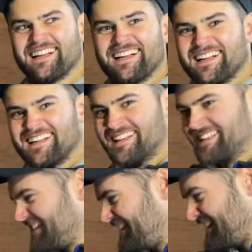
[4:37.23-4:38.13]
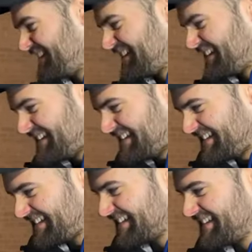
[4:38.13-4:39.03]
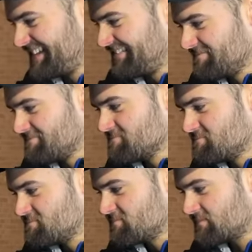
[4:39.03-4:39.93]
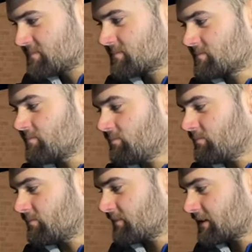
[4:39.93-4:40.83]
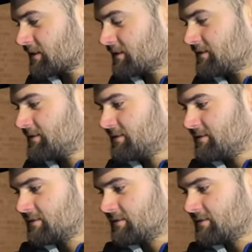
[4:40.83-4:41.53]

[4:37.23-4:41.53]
This person isn't speaking.